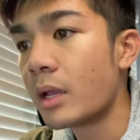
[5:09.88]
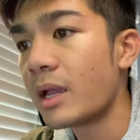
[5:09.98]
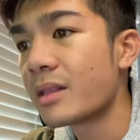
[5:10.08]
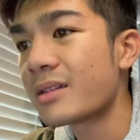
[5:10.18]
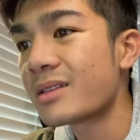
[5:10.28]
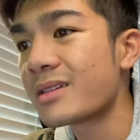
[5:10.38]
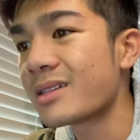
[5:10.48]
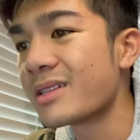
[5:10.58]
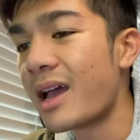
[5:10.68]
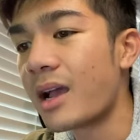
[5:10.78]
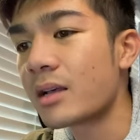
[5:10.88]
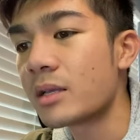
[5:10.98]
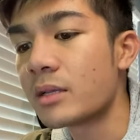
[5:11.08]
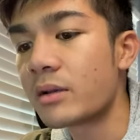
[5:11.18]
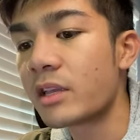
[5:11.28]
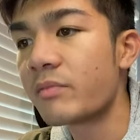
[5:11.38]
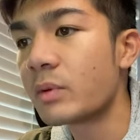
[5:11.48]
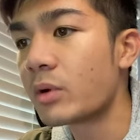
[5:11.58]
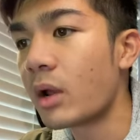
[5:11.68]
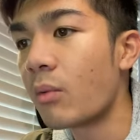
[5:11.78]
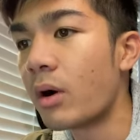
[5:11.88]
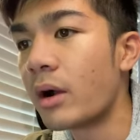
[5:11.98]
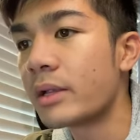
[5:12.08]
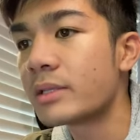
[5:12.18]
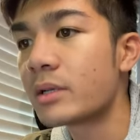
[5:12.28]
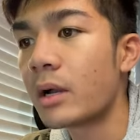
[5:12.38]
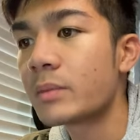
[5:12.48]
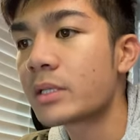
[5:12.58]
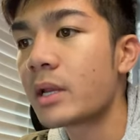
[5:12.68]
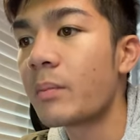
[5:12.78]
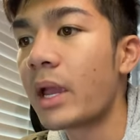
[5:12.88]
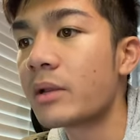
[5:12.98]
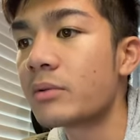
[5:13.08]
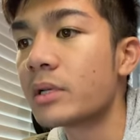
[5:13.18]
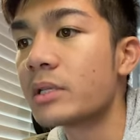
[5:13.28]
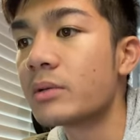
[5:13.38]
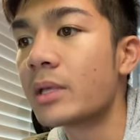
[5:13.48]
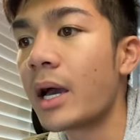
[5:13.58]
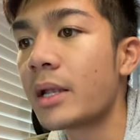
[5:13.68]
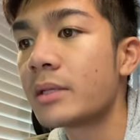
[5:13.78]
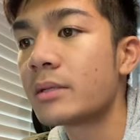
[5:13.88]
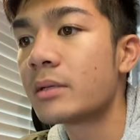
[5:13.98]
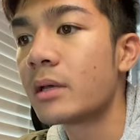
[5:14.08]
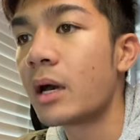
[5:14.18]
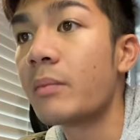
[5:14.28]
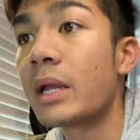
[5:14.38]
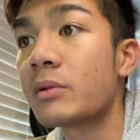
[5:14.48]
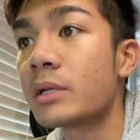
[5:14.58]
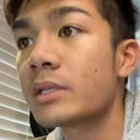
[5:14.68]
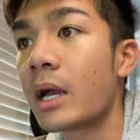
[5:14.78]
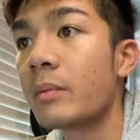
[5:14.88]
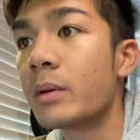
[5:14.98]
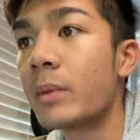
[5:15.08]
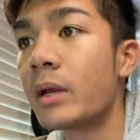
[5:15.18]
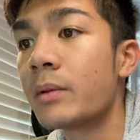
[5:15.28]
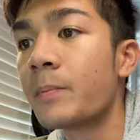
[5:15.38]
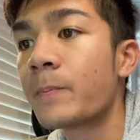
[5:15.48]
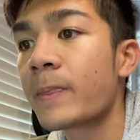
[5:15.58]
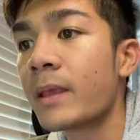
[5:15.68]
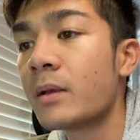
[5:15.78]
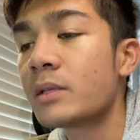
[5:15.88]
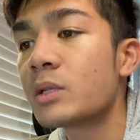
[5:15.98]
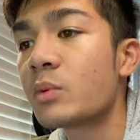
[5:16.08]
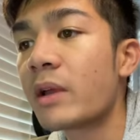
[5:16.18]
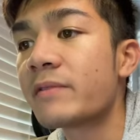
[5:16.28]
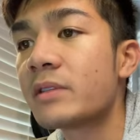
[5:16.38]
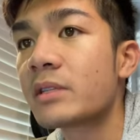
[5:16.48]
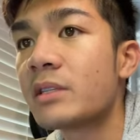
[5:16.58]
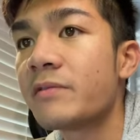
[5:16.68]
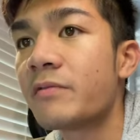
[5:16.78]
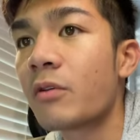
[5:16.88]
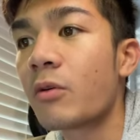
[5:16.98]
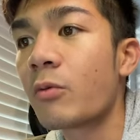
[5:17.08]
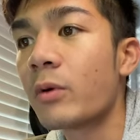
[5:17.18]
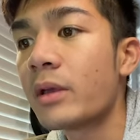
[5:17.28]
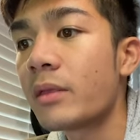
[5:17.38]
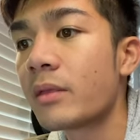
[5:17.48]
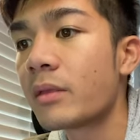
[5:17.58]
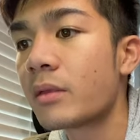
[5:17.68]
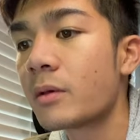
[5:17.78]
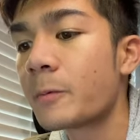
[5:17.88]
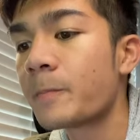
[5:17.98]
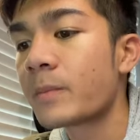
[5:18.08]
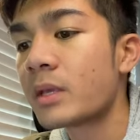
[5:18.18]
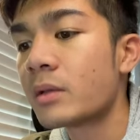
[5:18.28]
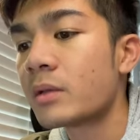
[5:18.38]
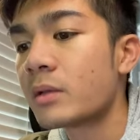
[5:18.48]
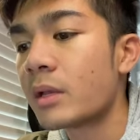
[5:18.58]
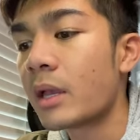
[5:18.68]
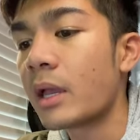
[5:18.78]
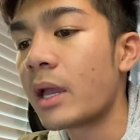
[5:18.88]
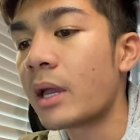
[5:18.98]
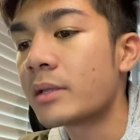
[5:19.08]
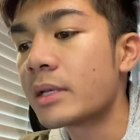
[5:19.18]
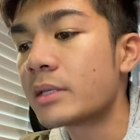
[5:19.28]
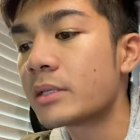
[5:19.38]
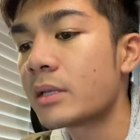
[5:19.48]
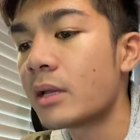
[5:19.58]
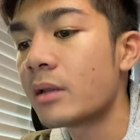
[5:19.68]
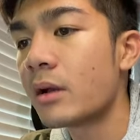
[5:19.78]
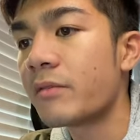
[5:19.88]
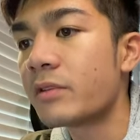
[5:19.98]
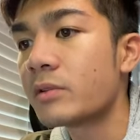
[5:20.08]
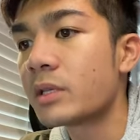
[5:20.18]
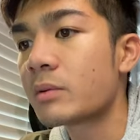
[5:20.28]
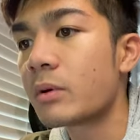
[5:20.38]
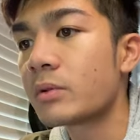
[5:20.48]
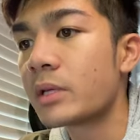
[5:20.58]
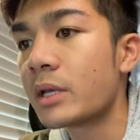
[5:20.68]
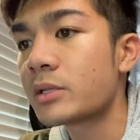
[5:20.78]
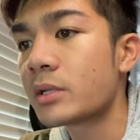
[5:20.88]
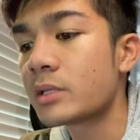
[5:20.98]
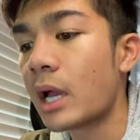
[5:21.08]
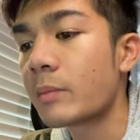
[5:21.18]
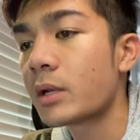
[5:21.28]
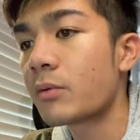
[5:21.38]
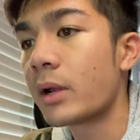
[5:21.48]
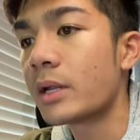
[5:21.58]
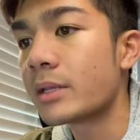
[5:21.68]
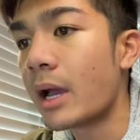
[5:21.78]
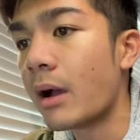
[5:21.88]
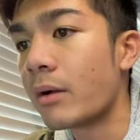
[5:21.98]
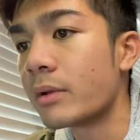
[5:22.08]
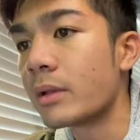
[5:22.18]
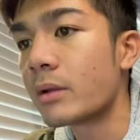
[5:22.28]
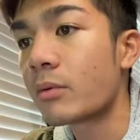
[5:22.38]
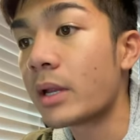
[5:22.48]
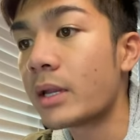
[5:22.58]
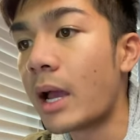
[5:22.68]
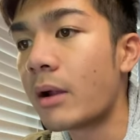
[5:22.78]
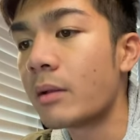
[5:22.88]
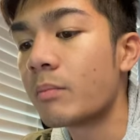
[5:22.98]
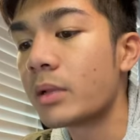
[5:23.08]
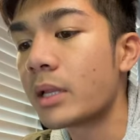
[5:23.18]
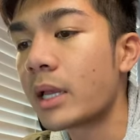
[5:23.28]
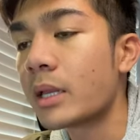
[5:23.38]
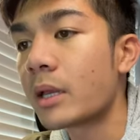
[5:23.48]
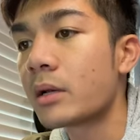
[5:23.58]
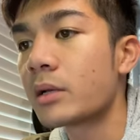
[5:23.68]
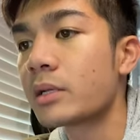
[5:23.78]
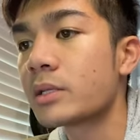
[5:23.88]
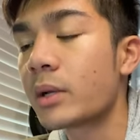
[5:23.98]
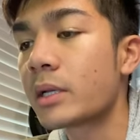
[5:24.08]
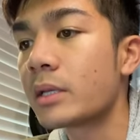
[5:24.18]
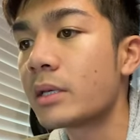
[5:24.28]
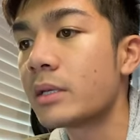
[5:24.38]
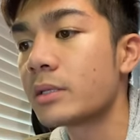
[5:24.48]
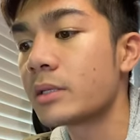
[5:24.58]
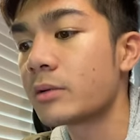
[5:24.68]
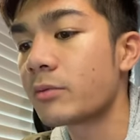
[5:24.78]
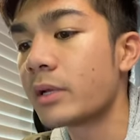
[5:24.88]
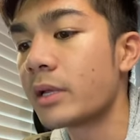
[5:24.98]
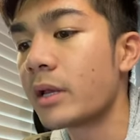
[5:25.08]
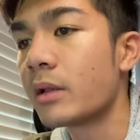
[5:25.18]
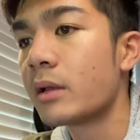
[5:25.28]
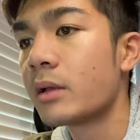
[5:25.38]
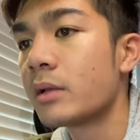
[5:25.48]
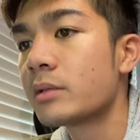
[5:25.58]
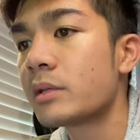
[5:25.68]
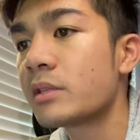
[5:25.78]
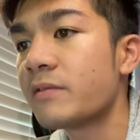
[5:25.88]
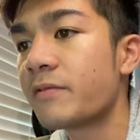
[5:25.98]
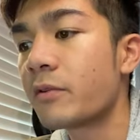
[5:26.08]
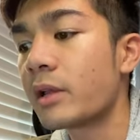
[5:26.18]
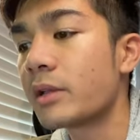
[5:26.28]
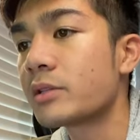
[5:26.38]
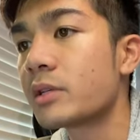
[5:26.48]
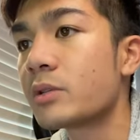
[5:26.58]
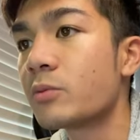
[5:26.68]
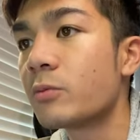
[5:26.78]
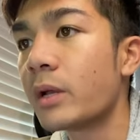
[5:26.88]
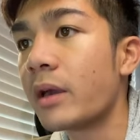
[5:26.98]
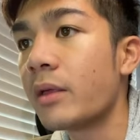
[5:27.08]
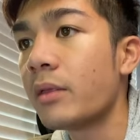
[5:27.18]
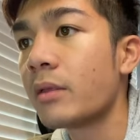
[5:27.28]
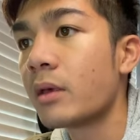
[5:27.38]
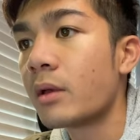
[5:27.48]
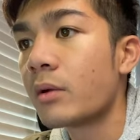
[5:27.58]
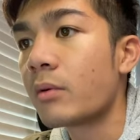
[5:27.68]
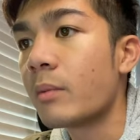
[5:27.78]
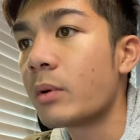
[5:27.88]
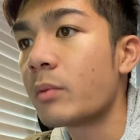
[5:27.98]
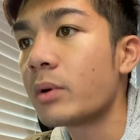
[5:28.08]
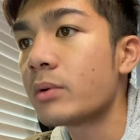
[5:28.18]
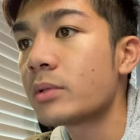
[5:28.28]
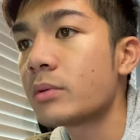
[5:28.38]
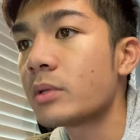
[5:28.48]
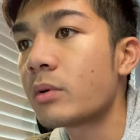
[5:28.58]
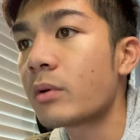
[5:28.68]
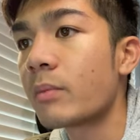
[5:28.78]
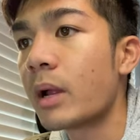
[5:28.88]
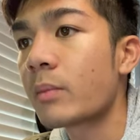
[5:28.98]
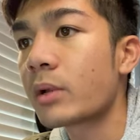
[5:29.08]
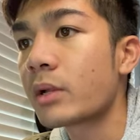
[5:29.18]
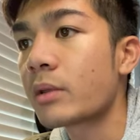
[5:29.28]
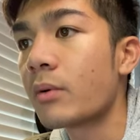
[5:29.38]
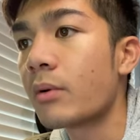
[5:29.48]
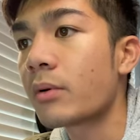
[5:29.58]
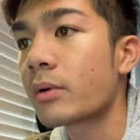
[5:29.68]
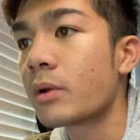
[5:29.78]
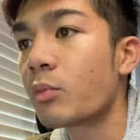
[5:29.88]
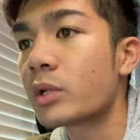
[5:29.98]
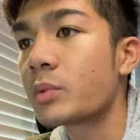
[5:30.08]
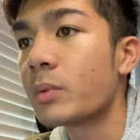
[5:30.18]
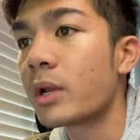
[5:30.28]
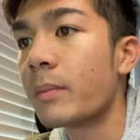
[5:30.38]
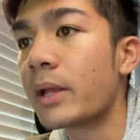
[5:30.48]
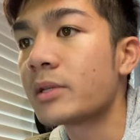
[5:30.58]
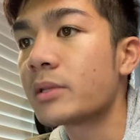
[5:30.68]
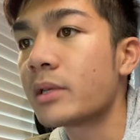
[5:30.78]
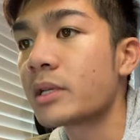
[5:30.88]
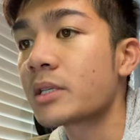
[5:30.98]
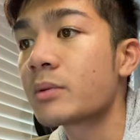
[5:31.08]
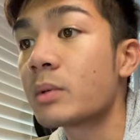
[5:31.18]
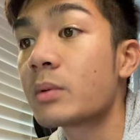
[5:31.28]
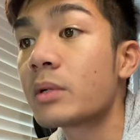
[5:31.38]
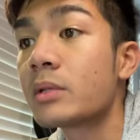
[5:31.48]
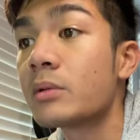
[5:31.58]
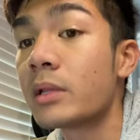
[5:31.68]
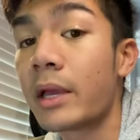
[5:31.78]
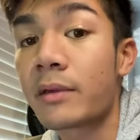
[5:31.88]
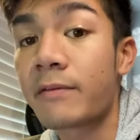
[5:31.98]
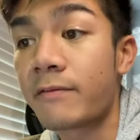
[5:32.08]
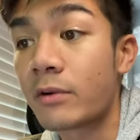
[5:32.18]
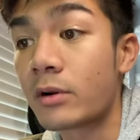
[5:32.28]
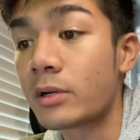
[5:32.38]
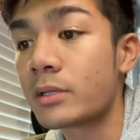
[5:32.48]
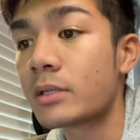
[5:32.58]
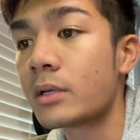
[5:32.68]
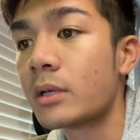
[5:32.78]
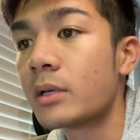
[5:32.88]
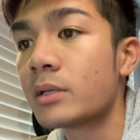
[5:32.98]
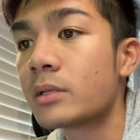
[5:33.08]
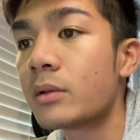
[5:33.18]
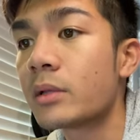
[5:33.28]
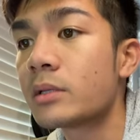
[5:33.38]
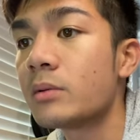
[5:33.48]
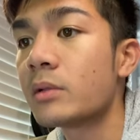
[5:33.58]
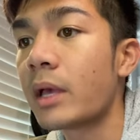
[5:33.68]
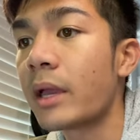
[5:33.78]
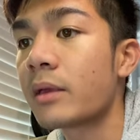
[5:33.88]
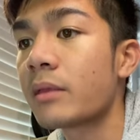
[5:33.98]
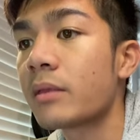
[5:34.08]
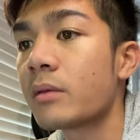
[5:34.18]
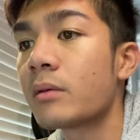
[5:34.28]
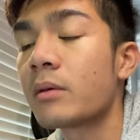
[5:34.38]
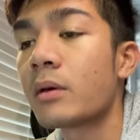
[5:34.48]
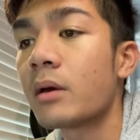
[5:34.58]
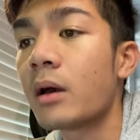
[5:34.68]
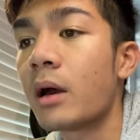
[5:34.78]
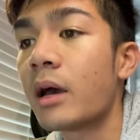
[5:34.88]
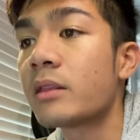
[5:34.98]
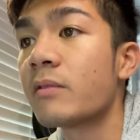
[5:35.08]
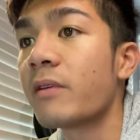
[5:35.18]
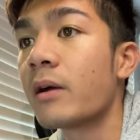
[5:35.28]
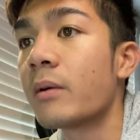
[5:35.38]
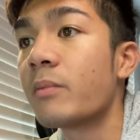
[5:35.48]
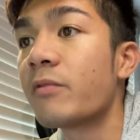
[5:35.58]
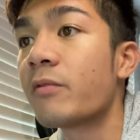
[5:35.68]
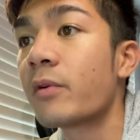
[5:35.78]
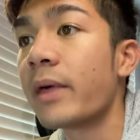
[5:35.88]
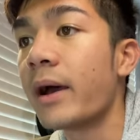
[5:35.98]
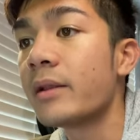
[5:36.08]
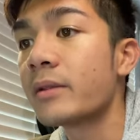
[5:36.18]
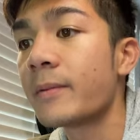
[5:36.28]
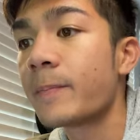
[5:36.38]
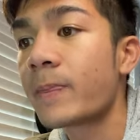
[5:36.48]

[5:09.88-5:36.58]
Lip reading: And that doesn't exactly, give me what I want. So I'm just gonna manually do that, manually type them in. So we have 64 width. And instead of using the quotations, I'm gonna write it out in plain English so I can easily read it. 64 inches width, right? But we also do wanna remember here the order in which we wanna mention things. We wanna do length first. So let's do length before that.